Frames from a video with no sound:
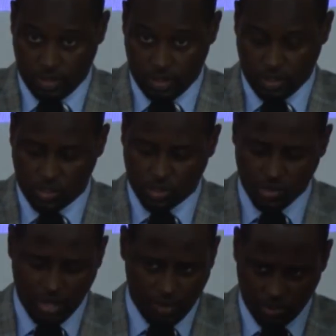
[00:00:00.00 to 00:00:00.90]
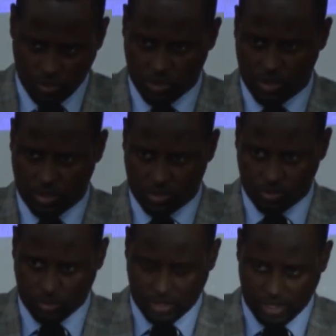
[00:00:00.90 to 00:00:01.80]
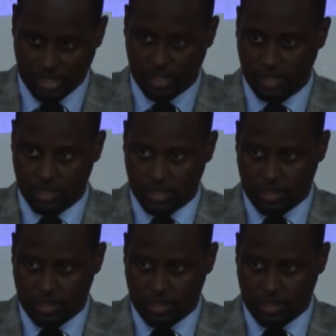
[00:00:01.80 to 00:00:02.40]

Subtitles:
It should not be used to tell